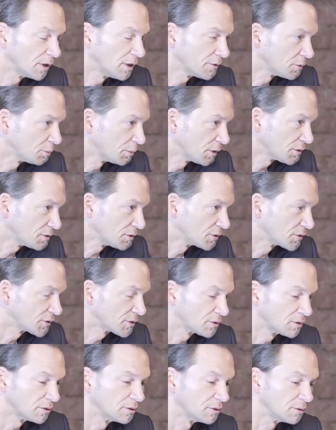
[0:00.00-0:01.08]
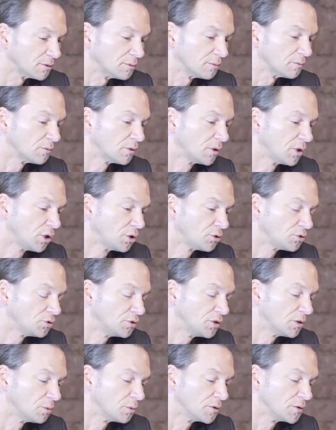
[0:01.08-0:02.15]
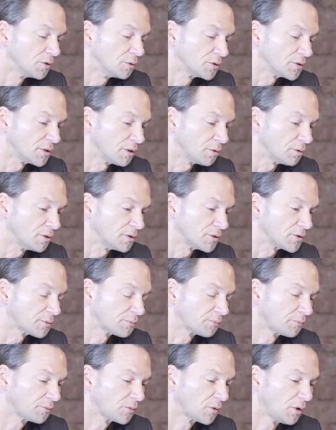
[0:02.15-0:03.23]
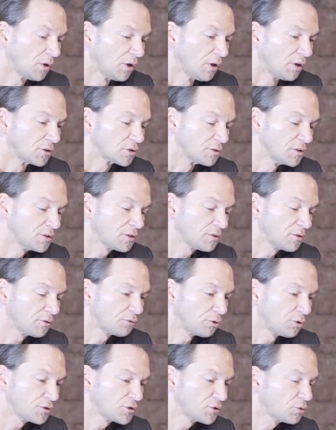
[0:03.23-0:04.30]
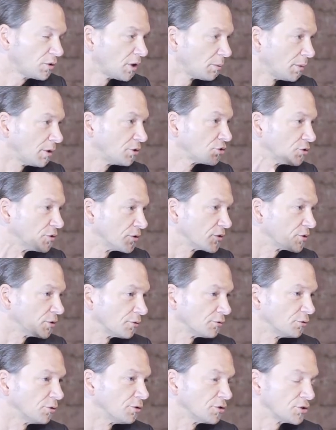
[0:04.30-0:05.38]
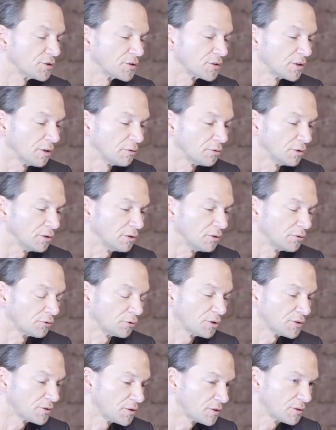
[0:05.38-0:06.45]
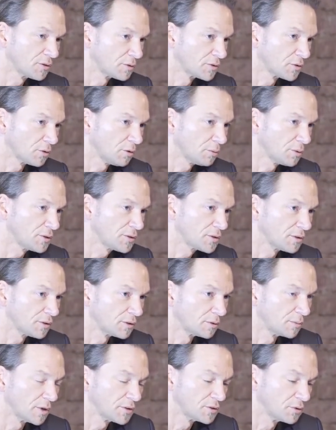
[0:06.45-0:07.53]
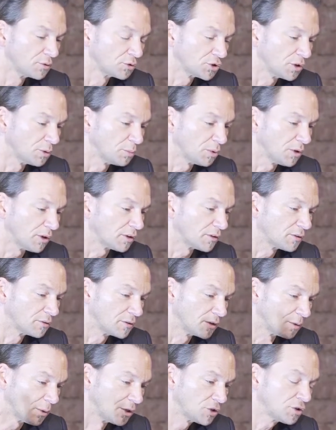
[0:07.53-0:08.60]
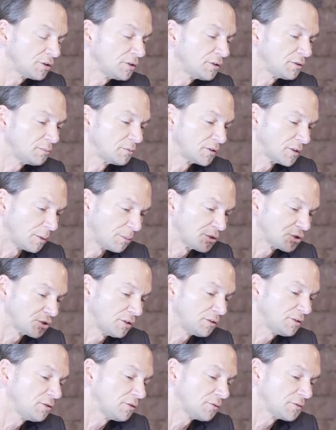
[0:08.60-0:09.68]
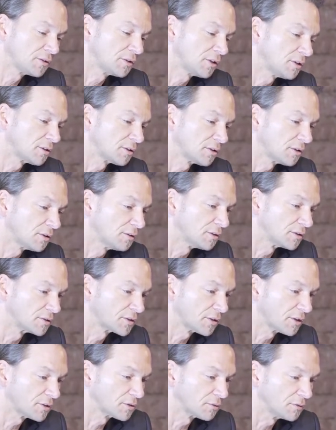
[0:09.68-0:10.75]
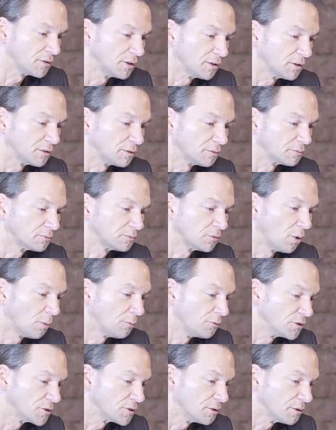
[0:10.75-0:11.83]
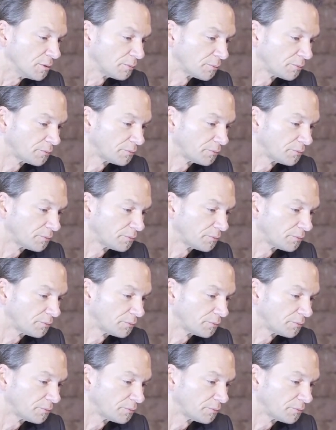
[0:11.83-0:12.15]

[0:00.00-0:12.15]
other methods to deal with those areas. So these are the first 2 dimensions of knowledge discovery. Of course, this always has a huge impact. The dimensionality of the data and the size of the data, obviously.